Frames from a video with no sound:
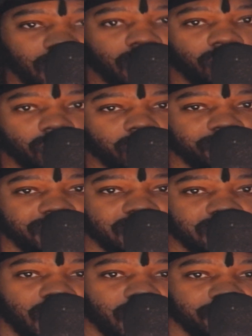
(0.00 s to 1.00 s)
will be
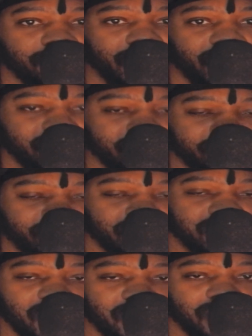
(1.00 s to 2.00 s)
done by the
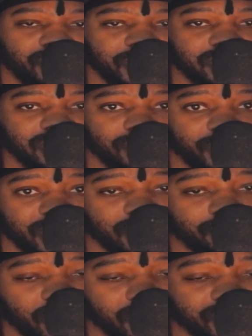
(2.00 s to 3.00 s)
first, second week of
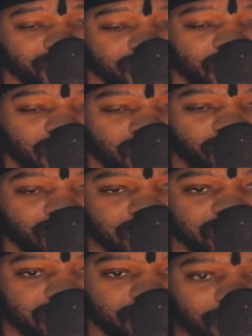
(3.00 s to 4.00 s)
March, which
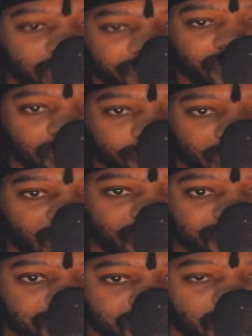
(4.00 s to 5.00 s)
is a perfect
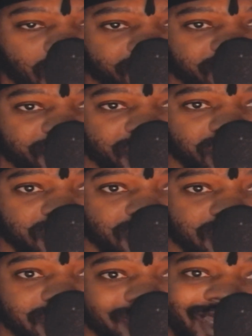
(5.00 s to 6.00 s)
marriage time for both of
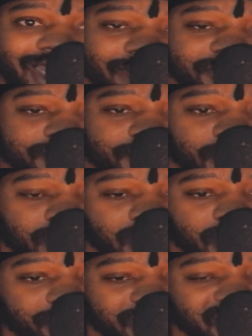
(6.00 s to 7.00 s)
this to happen.
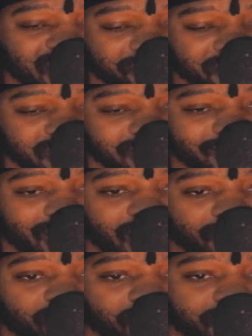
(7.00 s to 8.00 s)
But in the
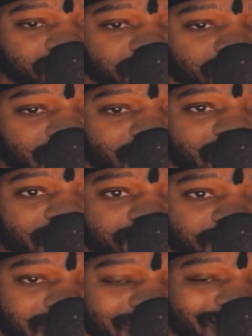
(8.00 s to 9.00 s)
meantime, we will have
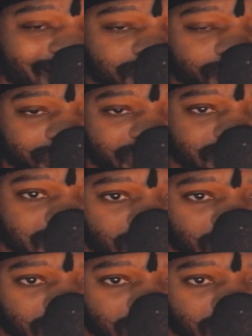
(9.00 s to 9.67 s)
cloud-based